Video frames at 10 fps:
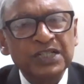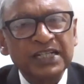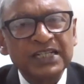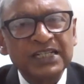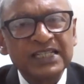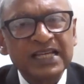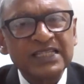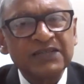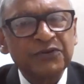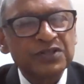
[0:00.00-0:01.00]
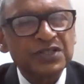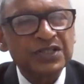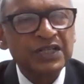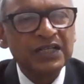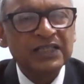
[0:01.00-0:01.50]
in it. This has, of course,
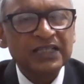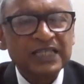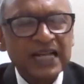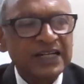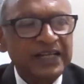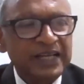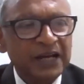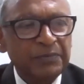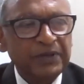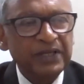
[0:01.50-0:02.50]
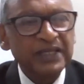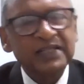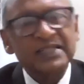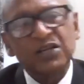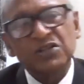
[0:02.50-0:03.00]
the standard ERP, and
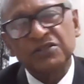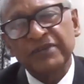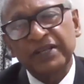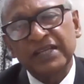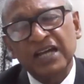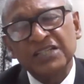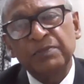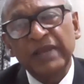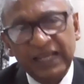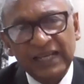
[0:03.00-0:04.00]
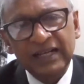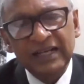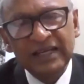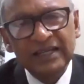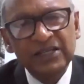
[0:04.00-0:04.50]
this has a very large billing.
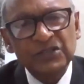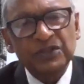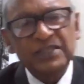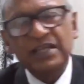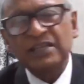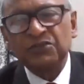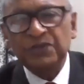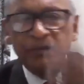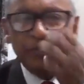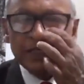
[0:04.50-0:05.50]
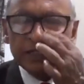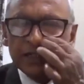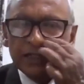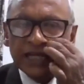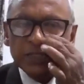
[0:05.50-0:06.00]
So these are three
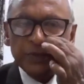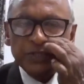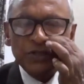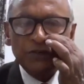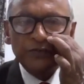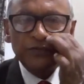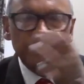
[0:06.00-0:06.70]
major aspects of